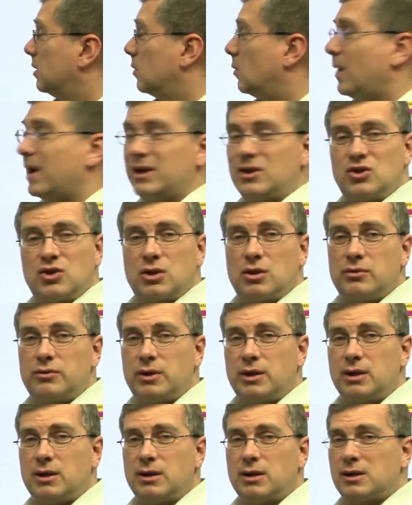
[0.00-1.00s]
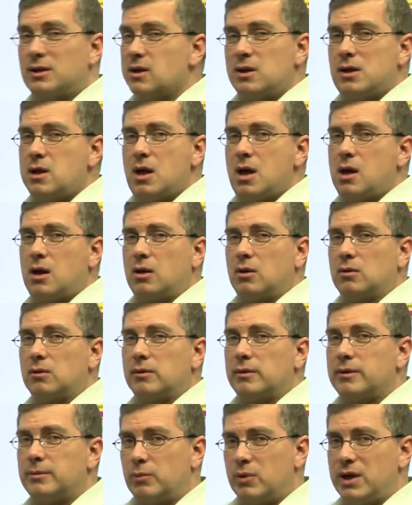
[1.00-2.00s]
white children? No.
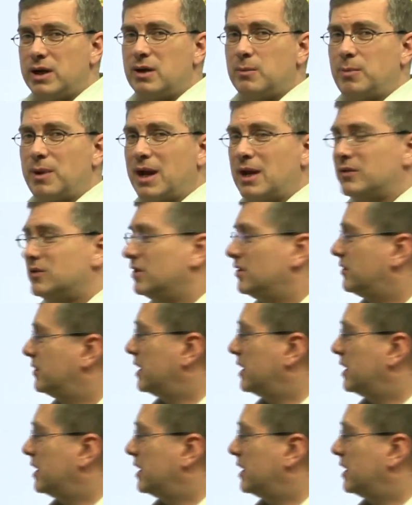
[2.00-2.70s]
The reading passage